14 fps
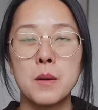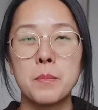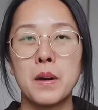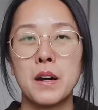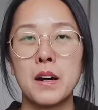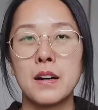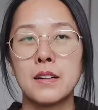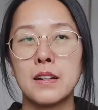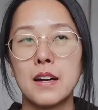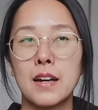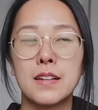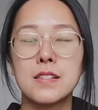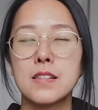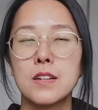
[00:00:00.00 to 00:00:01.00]
but
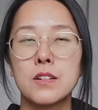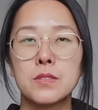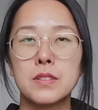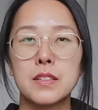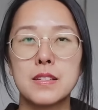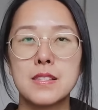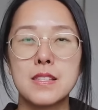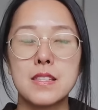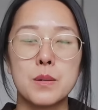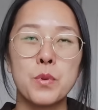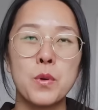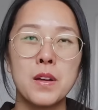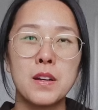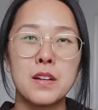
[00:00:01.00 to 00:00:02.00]
I guess I don't really see the
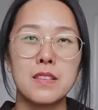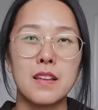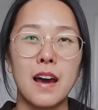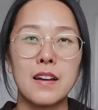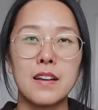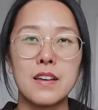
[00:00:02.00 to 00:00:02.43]
point in that.